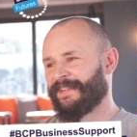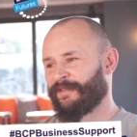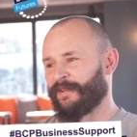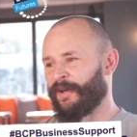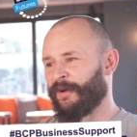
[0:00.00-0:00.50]

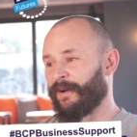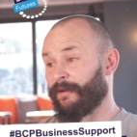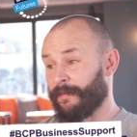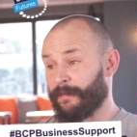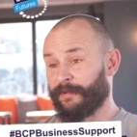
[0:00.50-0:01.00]
So
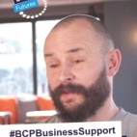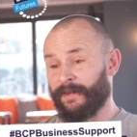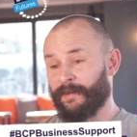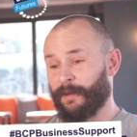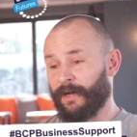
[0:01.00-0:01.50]
I remember
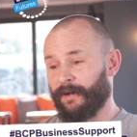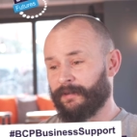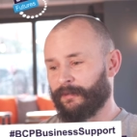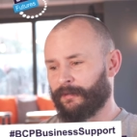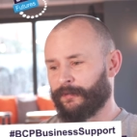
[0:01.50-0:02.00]
sitting in the
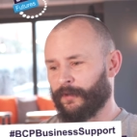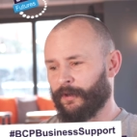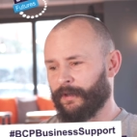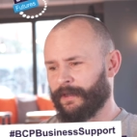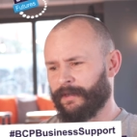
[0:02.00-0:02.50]
bar, it was
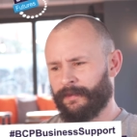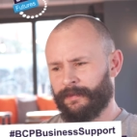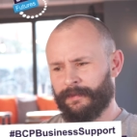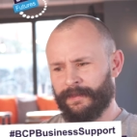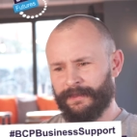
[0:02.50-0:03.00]
Friday, I
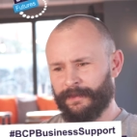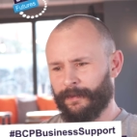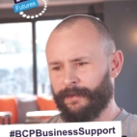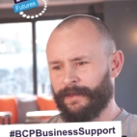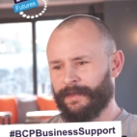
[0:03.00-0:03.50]
think,
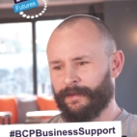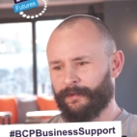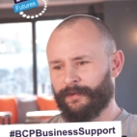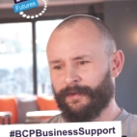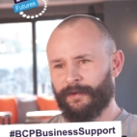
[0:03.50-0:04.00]
when they
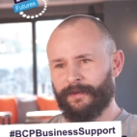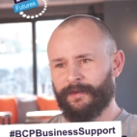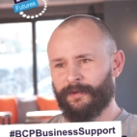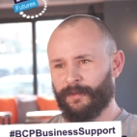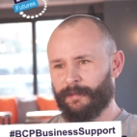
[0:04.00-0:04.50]
announced that
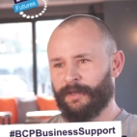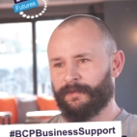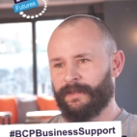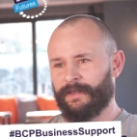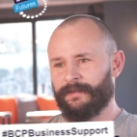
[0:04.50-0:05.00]
uh, all the
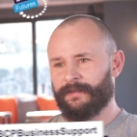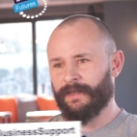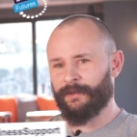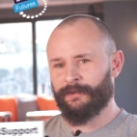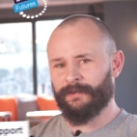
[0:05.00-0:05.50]
bars needed to
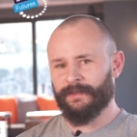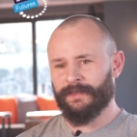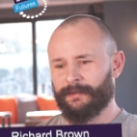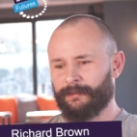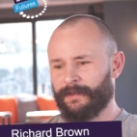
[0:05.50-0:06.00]
close.
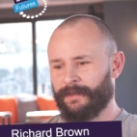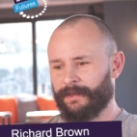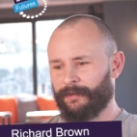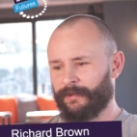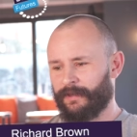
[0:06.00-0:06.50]
Um, and
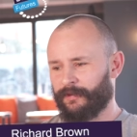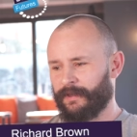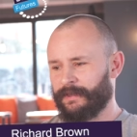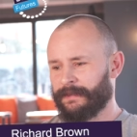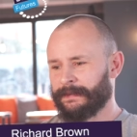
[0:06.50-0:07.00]
that was
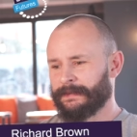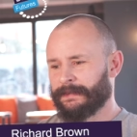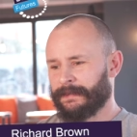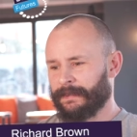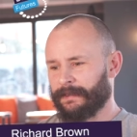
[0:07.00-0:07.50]
initially
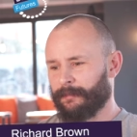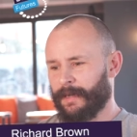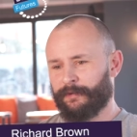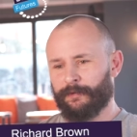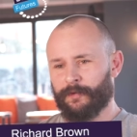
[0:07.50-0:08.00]
uh, a
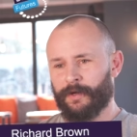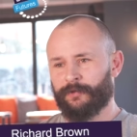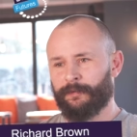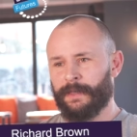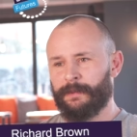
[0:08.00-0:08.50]
massive
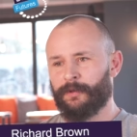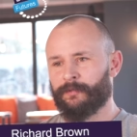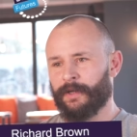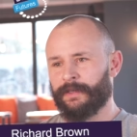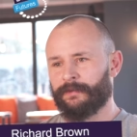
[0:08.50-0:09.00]
rush of
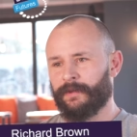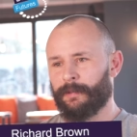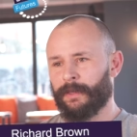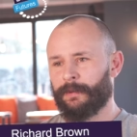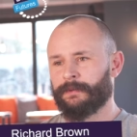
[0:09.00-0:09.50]
people running to the
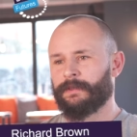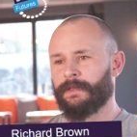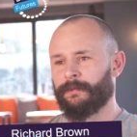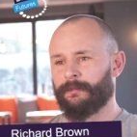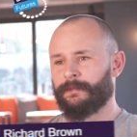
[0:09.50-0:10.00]
pub,
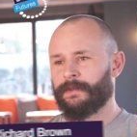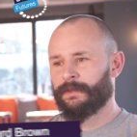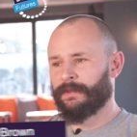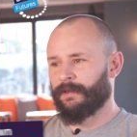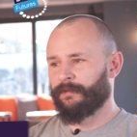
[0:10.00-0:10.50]
um,
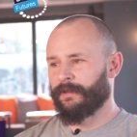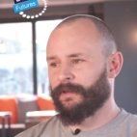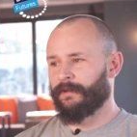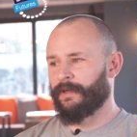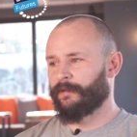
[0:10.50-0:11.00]
as you
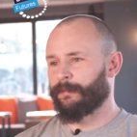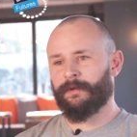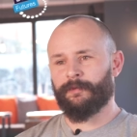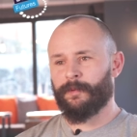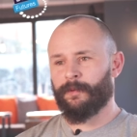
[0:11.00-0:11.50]
could only
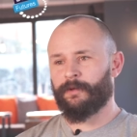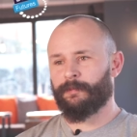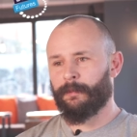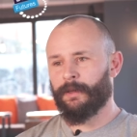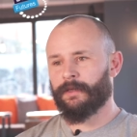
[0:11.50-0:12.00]
expect from the
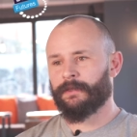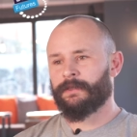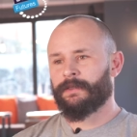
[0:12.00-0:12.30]
British public.